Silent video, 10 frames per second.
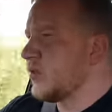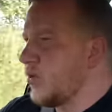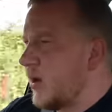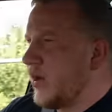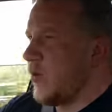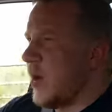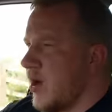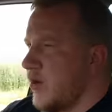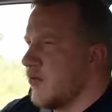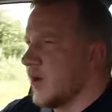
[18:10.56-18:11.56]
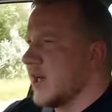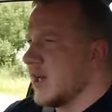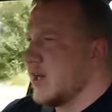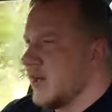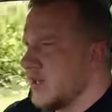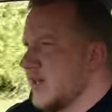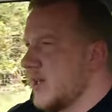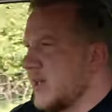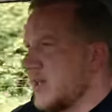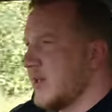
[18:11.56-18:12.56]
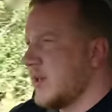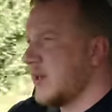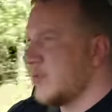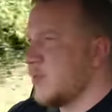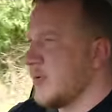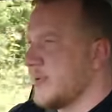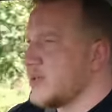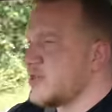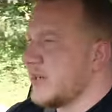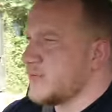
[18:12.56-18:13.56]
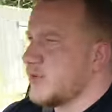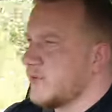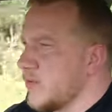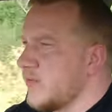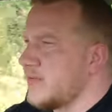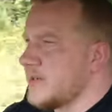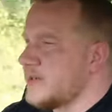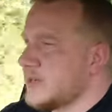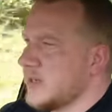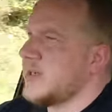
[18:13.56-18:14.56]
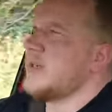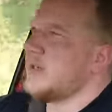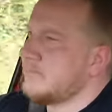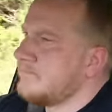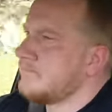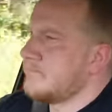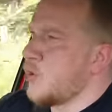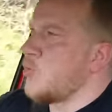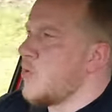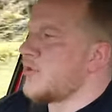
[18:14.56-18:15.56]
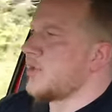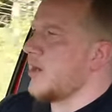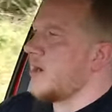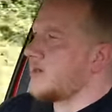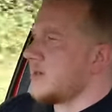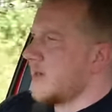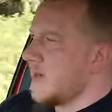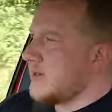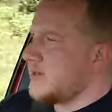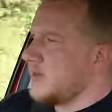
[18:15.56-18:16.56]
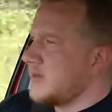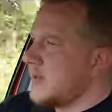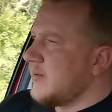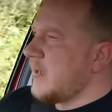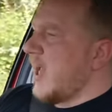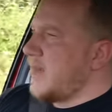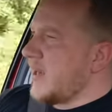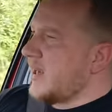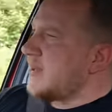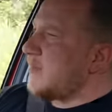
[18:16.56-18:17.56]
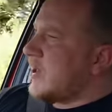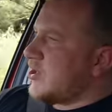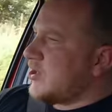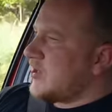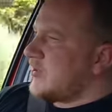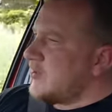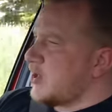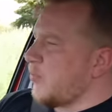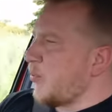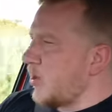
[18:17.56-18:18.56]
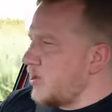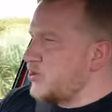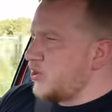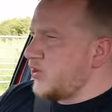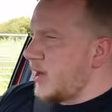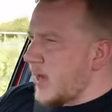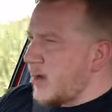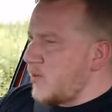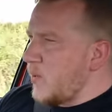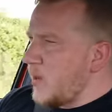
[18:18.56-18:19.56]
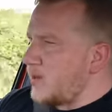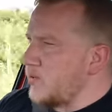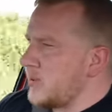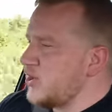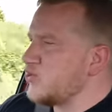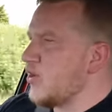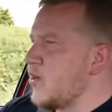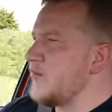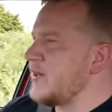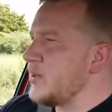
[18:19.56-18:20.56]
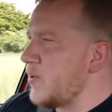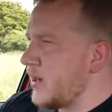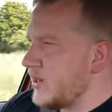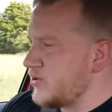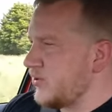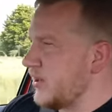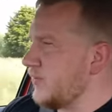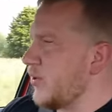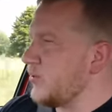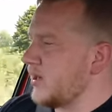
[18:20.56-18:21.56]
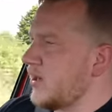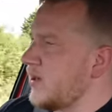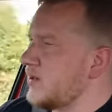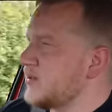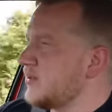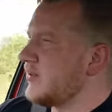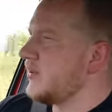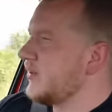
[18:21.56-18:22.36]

quite a while, really. We're privileged enough to have moved into more modern cars, I guess, you get back in them, it actually surprised you at how well they drove. In your mind, you think of older cars and,